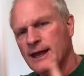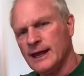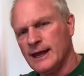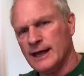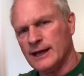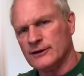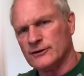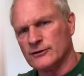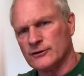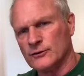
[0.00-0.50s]

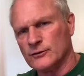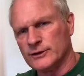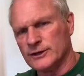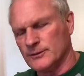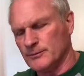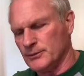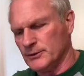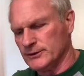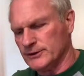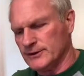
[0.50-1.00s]
and you're going to
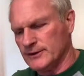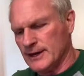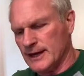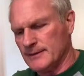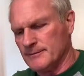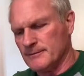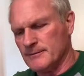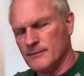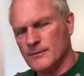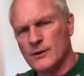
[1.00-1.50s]
put
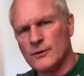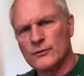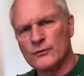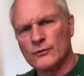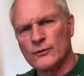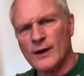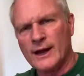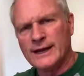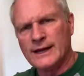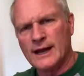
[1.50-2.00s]
them
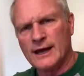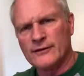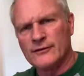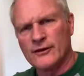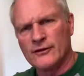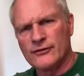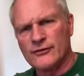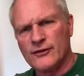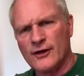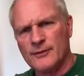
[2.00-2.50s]
right on
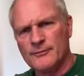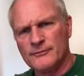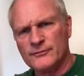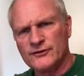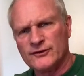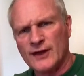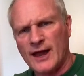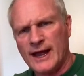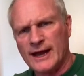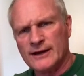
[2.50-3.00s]
the thumb
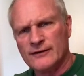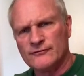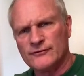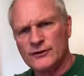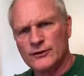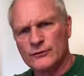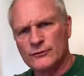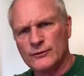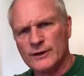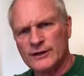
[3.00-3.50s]
side of
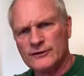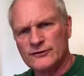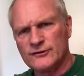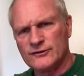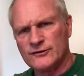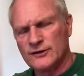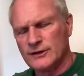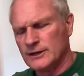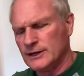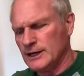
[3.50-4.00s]
your
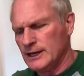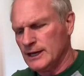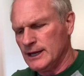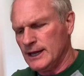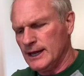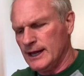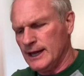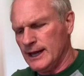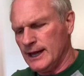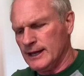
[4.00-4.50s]
wrist
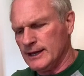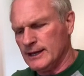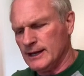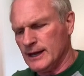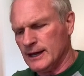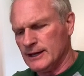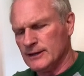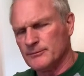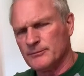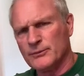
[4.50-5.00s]
and
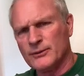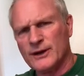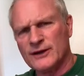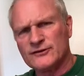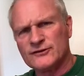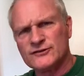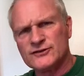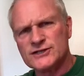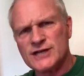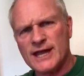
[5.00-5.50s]

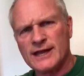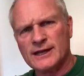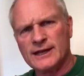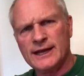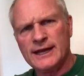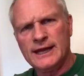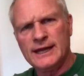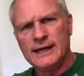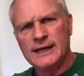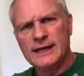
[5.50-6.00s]
press
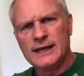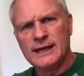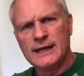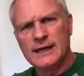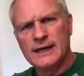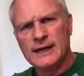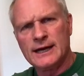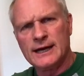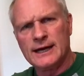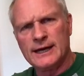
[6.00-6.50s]
gently,
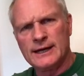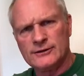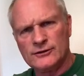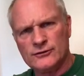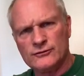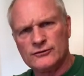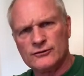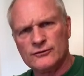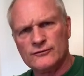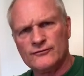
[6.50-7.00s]
and you
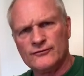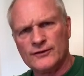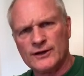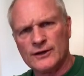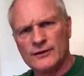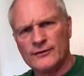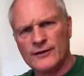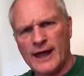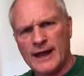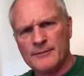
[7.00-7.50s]
should
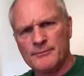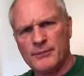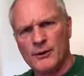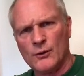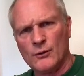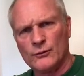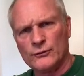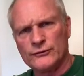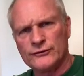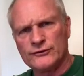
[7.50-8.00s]
feel that
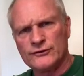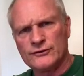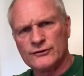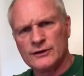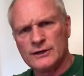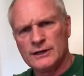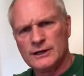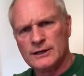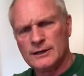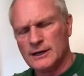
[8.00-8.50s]
pulse
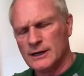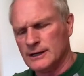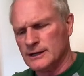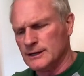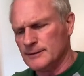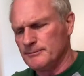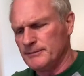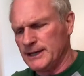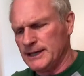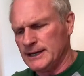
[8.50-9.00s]

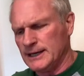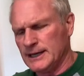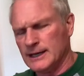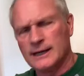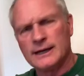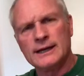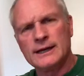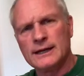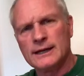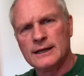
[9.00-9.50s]

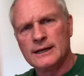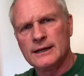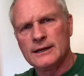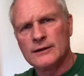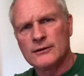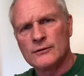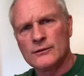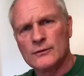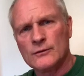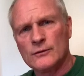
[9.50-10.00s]
beating
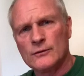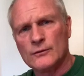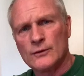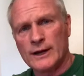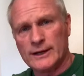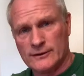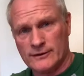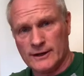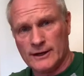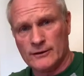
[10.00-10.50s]

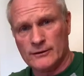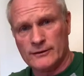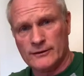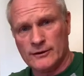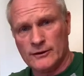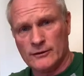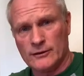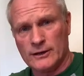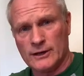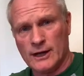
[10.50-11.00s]
right there in
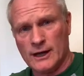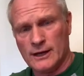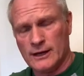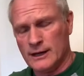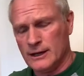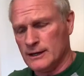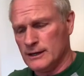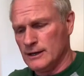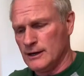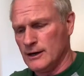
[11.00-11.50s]
the
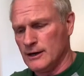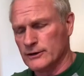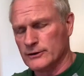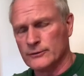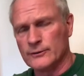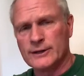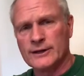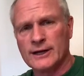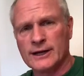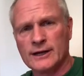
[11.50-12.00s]

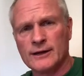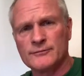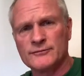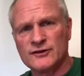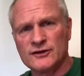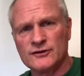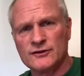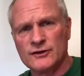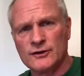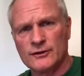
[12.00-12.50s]
artery that comes
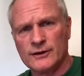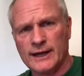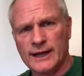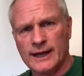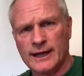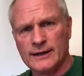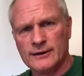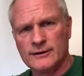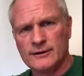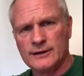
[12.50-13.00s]
into your
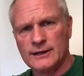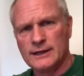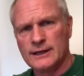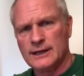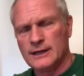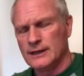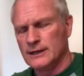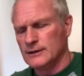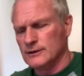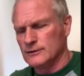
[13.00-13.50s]
hand.
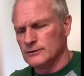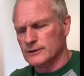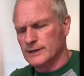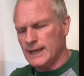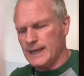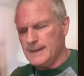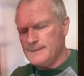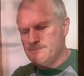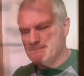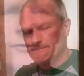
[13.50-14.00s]

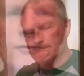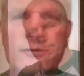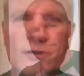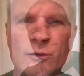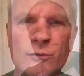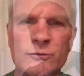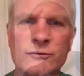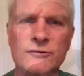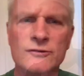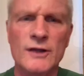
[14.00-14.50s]
Okay?
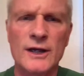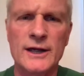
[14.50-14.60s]
Don't